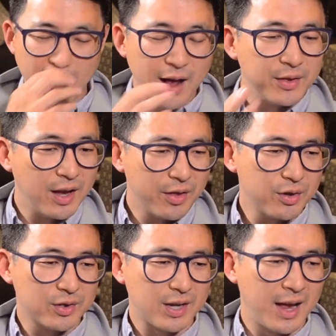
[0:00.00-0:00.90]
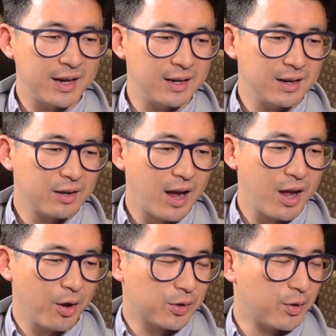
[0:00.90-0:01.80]
On the other side, I
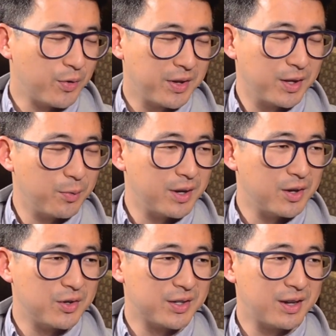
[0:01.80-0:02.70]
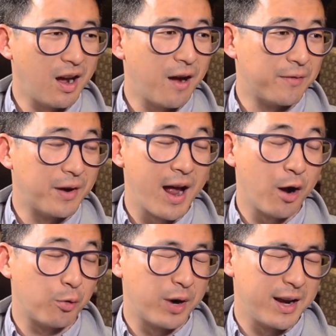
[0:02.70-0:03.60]
also don't think that we can just offer
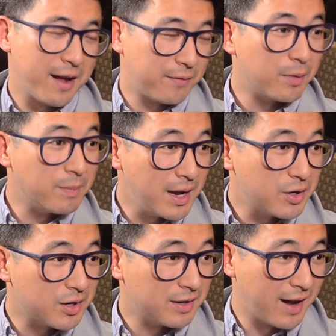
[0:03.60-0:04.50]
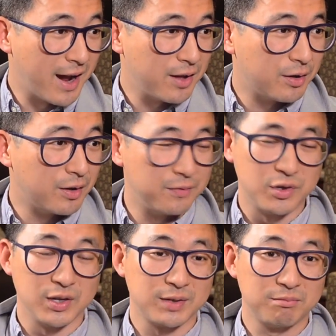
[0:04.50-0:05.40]
outright affirmation either of
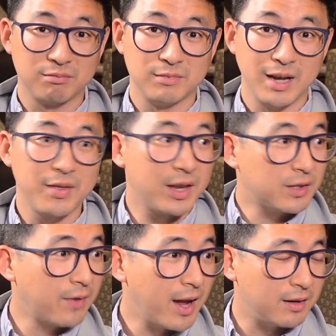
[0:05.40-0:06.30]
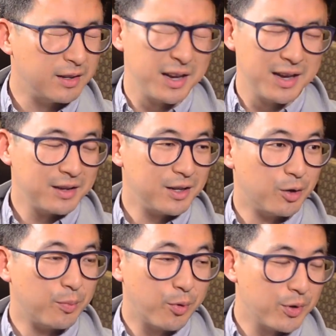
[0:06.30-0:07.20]
just, yeah, that's fine.
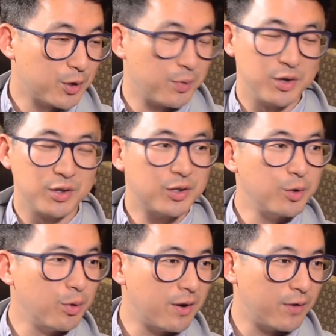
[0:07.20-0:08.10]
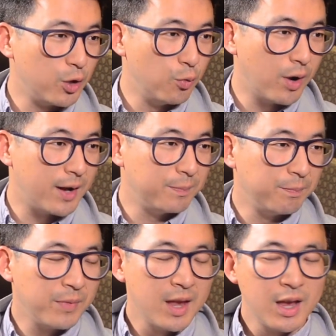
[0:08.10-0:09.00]
You're born this way. Just do whatever you want.
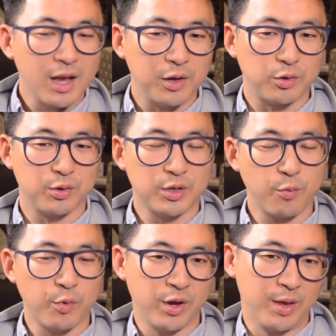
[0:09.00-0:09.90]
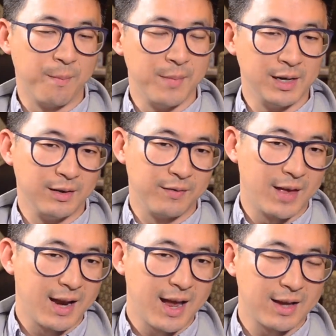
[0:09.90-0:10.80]
And so somewhere in the middle of
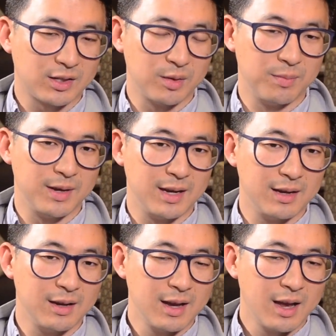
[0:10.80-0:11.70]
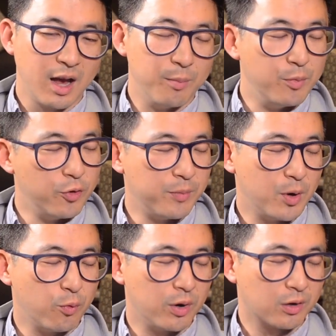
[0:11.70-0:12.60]
that has to be a
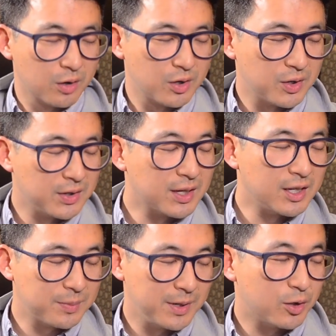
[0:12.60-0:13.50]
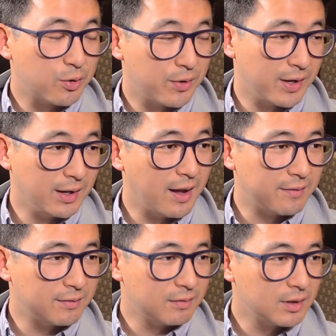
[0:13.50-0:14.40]
movement where Christians can speak truth in love,
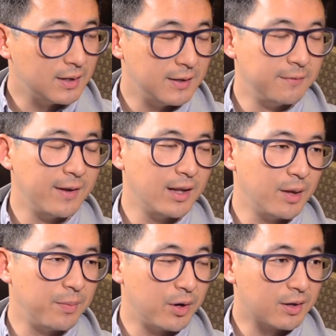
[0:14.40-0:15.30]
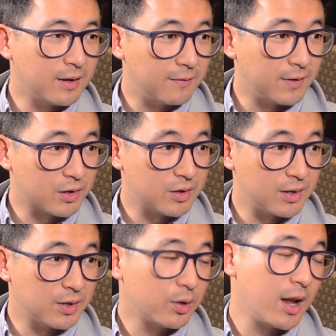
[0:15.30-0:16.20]
develop their
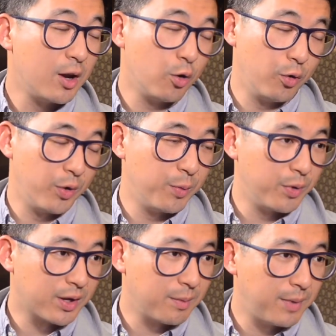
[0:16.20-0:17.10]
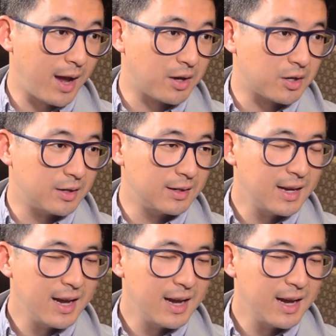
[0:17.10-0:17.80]
convictions, and hold them with compassion.